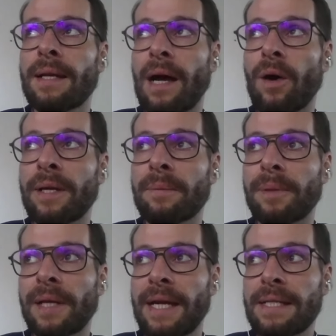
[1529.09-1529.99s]
now
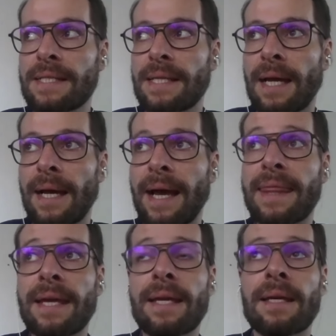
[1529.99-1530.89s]
in place. I
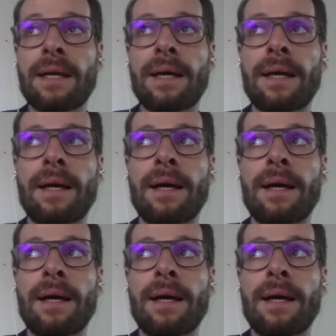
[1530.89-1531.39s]
think